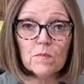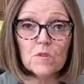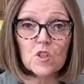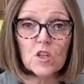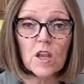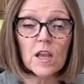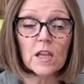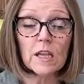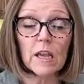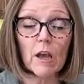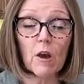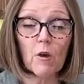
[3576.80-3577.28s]

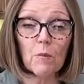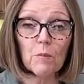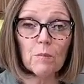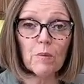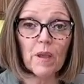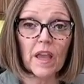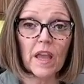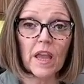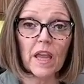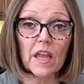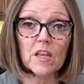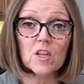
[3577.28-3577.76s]
checkout
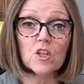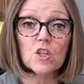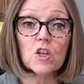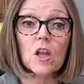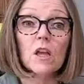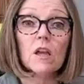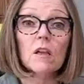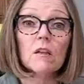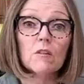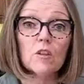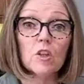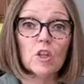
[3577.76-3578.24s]
page,
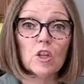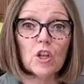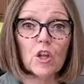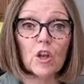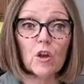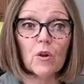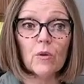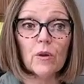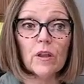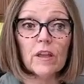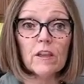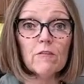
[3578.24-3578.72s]
you
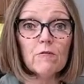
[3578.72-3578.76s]
know,